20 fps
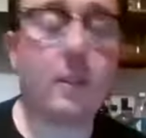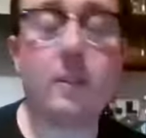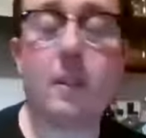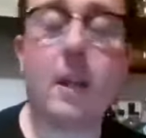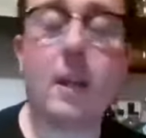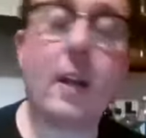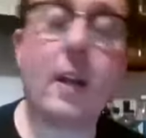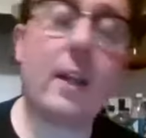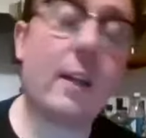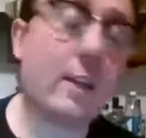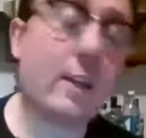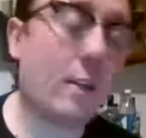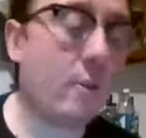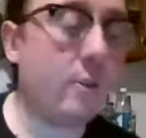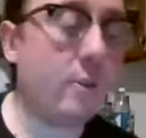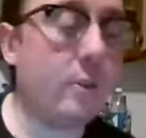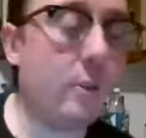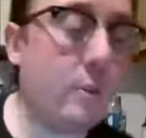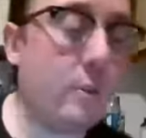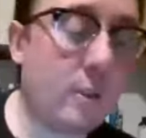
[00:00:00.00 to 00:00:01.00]
a lot of that going to
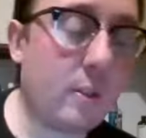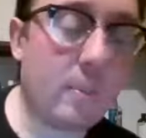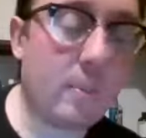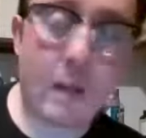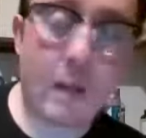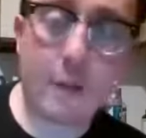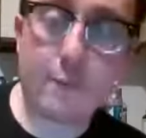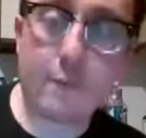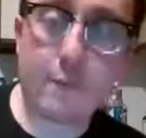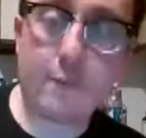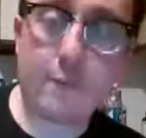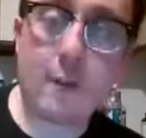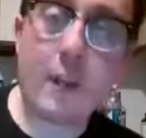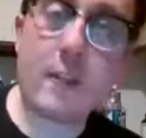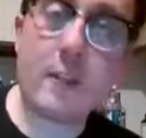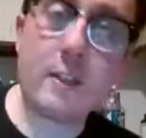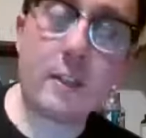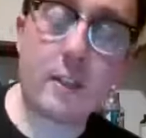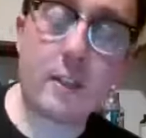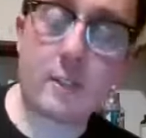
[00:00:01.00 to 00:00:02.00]
reduce? My
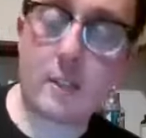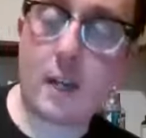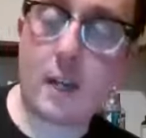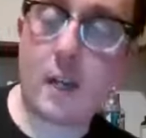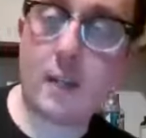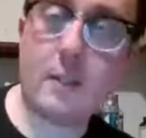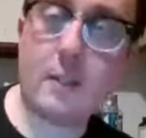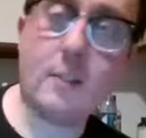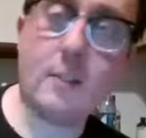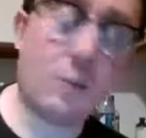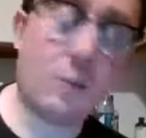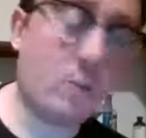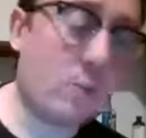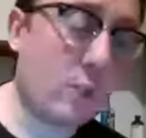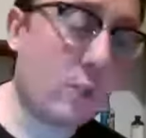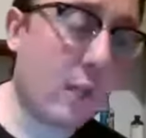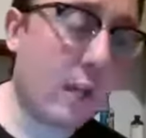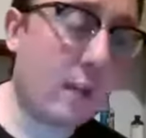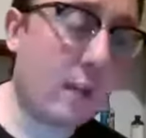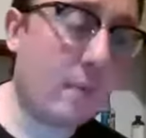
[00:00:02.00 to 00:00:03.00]
friend is not in the Zoom
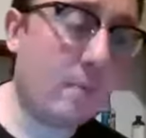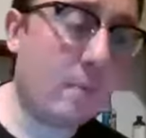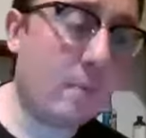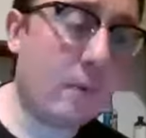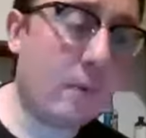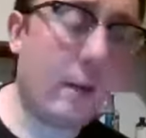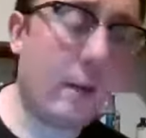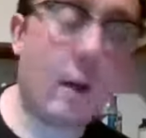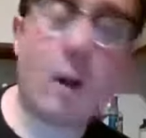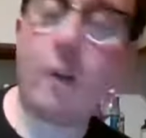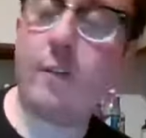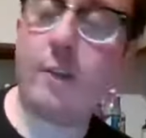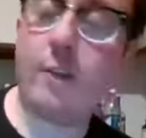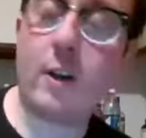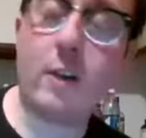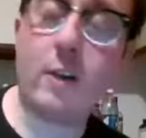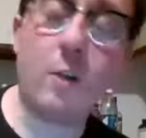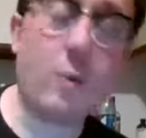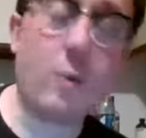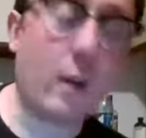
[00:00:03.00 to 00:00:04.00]
chat, right? Our
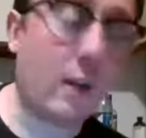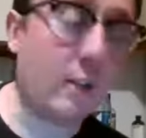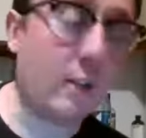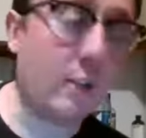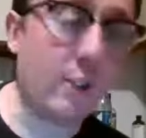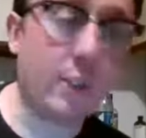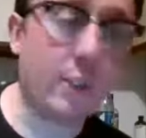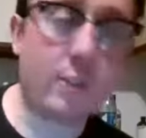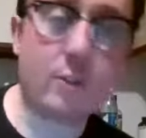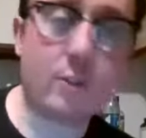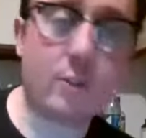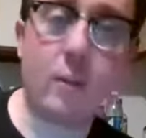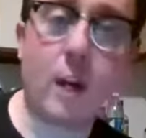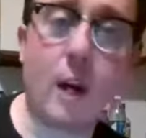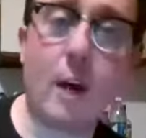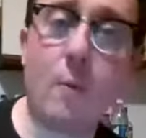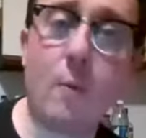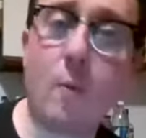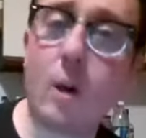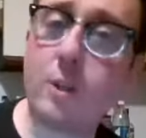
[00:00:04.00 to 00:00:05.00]
friend Noelle, she's
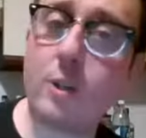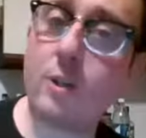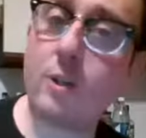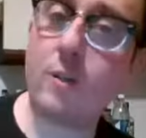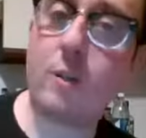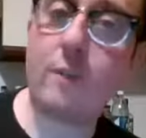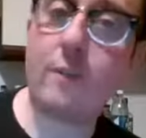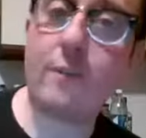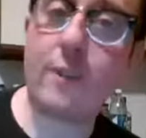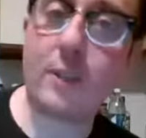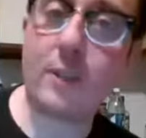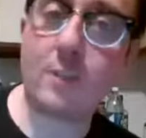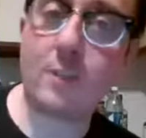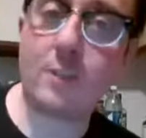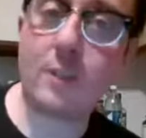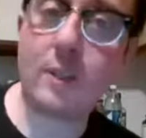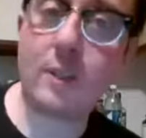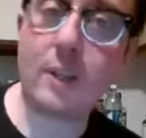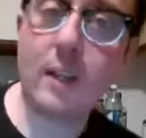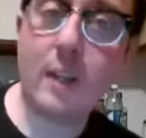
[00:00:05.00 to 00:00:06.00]
watching on
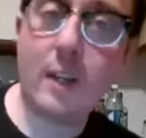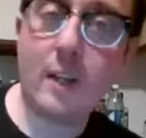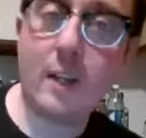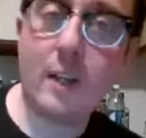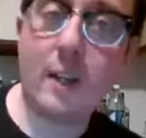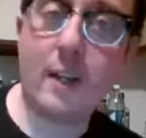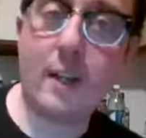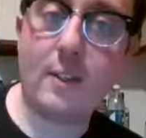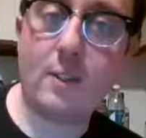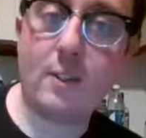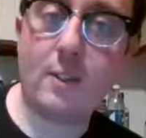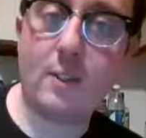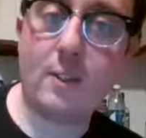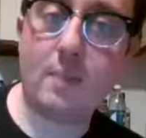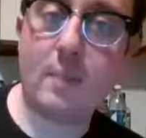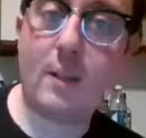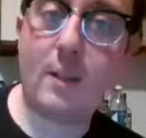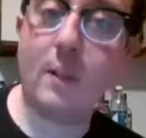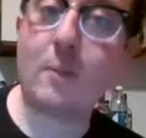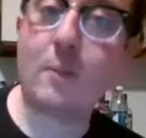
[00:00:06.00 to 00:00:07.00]
Facebook, and she's being a